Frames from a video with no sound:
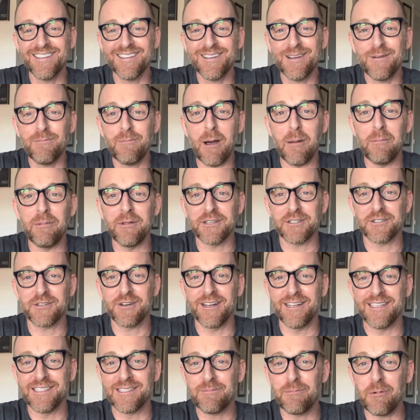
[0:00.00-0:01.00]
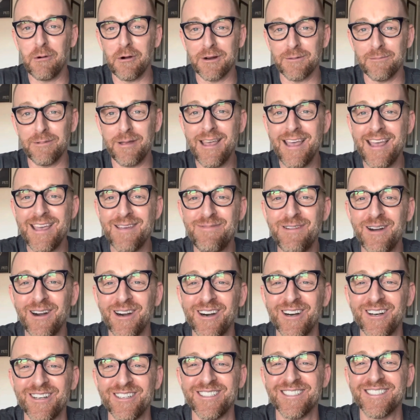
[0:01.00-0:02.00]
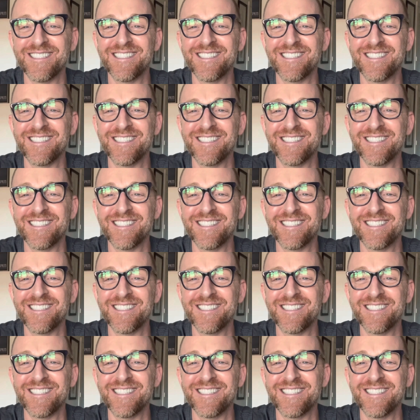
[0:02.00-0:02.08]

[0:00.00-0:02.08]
public transport people.